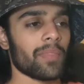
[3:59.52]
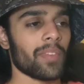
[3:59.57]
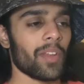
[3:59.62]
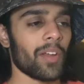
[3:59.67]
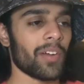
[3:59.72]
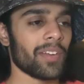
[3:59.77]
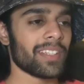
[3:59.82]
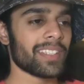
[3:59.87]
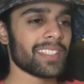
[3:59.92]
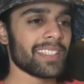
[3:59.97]

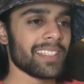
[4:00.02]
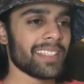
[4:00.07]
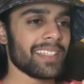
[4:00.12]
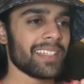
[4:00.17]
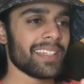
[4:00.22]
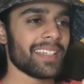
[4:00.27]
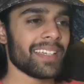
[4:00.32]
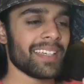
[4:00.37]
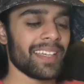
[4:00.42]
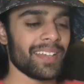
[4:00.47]
Honestly,
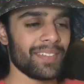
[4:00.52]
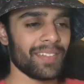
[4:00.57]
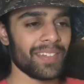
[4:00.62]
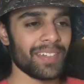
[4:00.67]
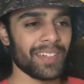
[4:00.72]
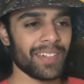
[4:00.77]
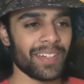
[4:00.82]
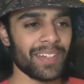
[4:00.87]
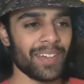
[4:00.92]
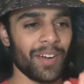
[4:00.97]
if
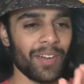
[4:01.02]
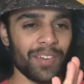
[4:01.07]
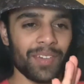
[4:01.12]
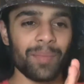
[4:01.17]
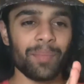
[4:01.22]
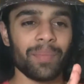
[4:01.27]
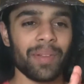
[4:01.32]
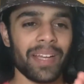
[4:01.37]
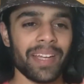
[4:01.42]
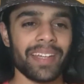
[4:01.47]
you're
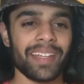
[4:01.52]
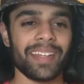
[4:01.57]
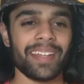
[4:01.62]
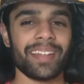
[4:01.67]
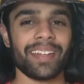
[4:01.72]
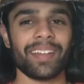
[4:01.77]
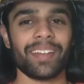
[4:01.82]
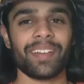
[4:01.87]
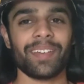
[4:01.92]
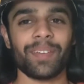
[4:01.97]

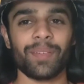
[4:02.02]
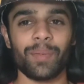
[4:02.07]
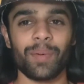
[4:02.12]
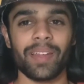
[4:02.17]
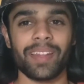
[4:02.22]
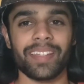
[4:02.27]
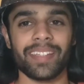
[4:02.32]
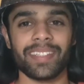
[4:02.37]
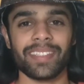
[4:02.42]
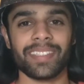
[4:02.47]
contemplating
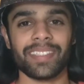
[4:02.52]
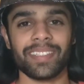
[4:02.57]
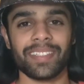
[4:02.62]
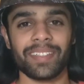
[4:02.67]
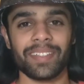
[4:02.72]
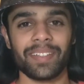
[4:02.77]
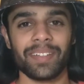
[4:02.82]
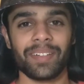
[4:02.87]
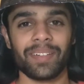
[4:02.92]
whether to